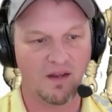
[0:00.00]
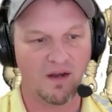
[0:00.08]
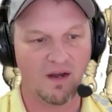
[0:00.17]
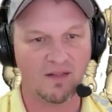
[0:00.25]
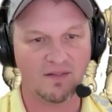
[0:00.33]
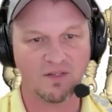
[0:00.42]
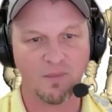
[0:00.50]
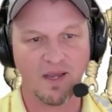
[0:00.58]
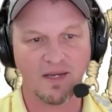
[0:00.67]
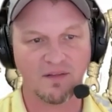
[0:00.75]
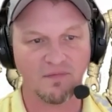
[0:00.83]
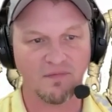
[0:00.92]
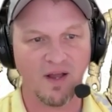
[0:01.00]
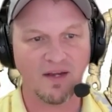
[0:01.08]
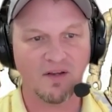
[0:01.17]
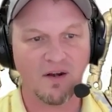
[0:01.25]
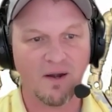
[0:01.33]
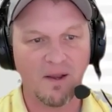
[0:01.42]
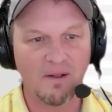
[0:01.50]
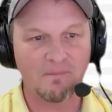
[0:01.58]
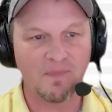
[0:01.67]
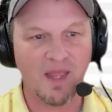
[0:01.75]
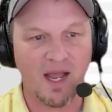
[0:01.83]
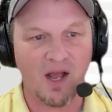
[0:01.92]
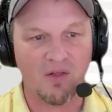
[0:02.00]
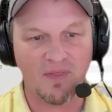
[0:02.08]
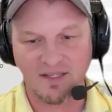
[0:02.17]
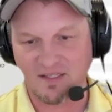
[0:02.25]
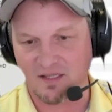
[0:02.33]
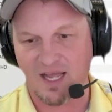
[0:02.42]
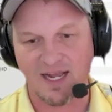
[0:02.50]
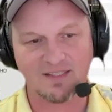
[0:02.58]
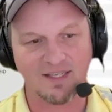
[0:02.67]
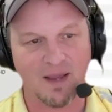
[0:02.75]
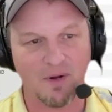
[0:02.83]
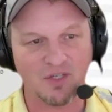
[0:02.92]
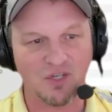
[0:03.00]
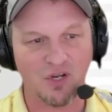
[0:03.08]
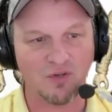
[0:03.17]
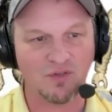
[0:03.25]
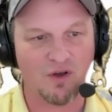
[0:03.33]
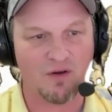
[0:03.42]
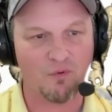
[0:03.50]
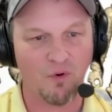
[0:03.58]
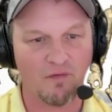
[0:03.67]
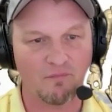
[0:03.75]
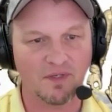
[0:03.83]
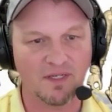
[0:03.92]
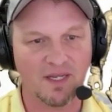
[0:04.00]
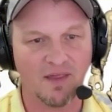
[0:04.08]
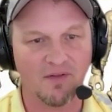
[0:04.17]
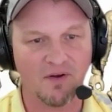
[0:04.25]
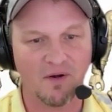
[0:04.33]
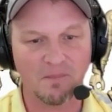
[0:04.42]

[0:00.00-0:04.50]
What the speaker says: All right, let's go back to the Finder. Now, that's the last thing I'm going to show you is all four of them together.